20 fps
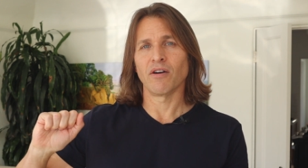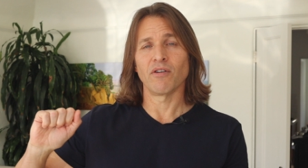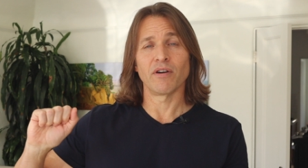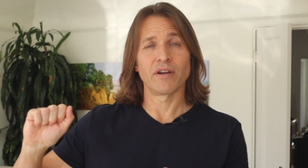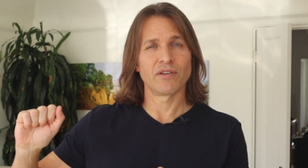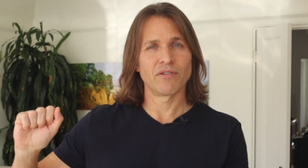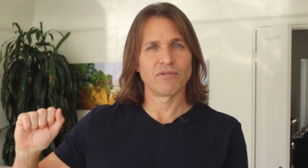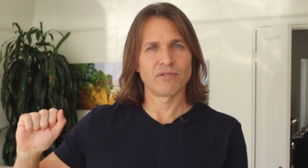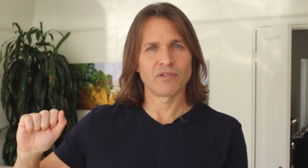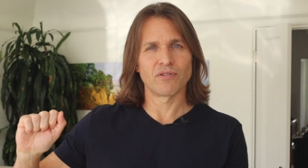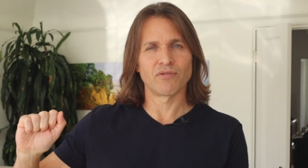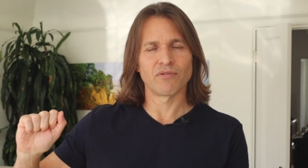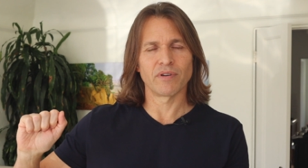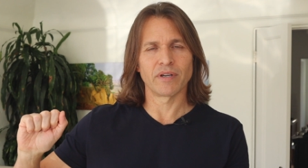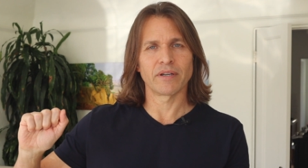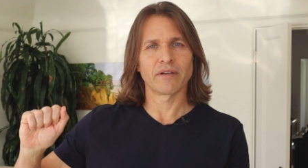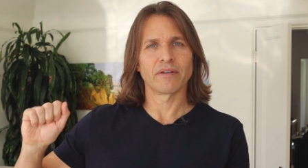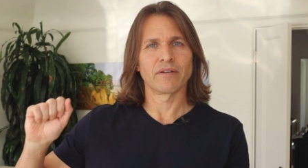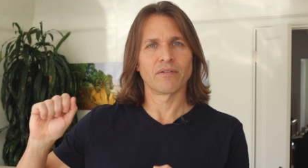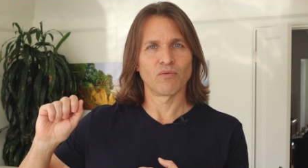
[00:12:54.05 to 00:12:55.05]
or I used to
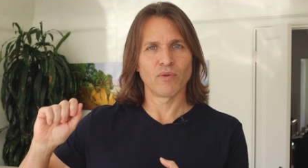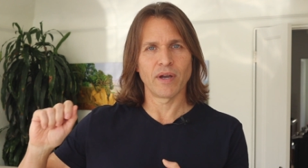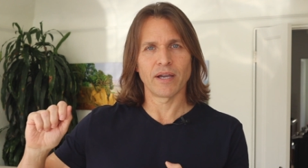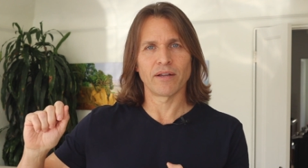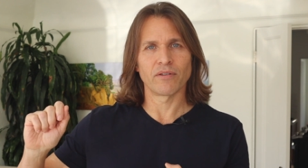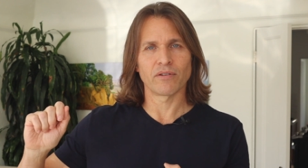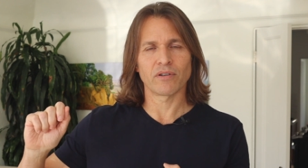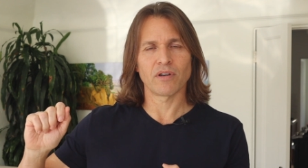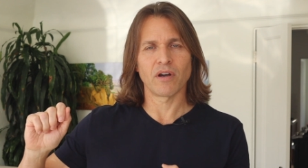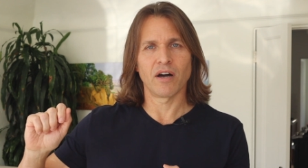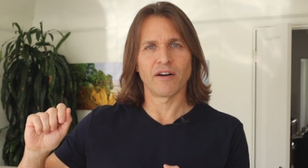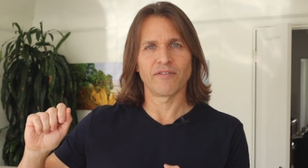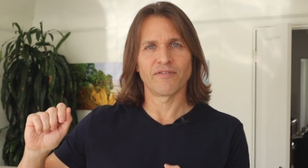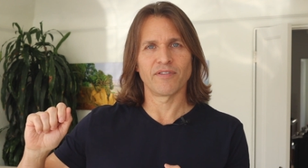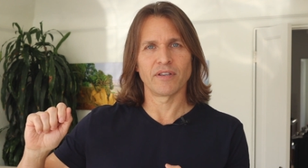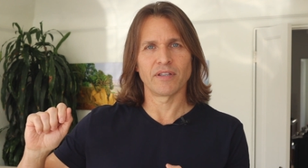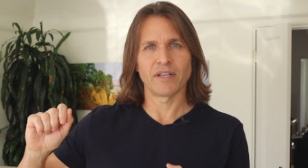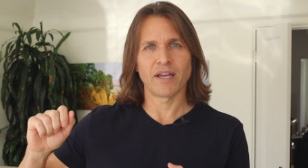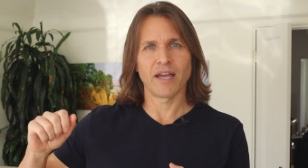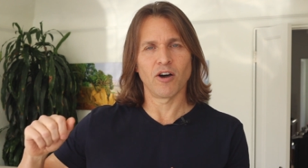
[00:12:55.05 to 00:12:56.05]
drink regular
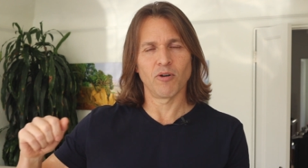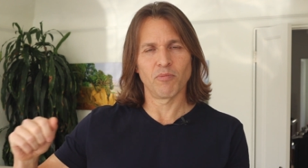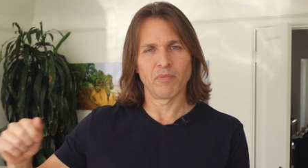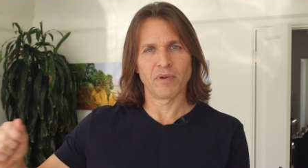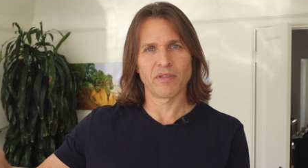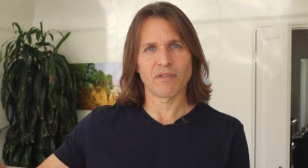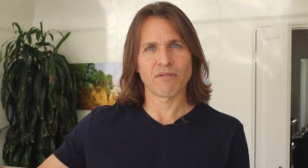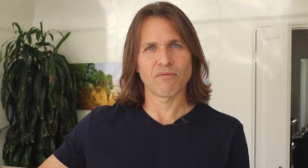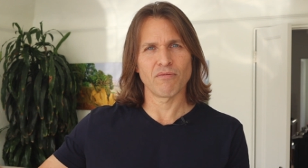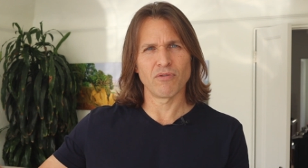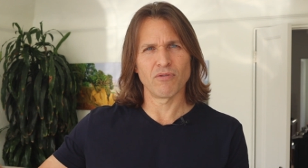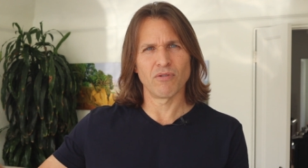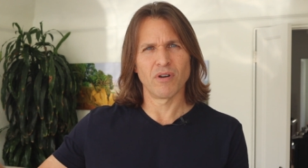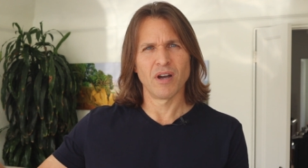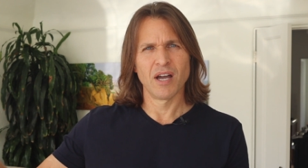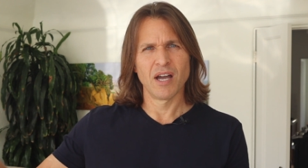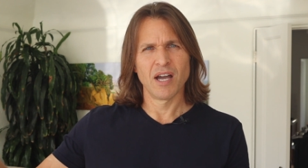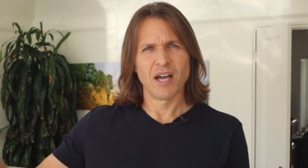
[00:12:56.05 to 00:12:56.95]
coffee to help me through.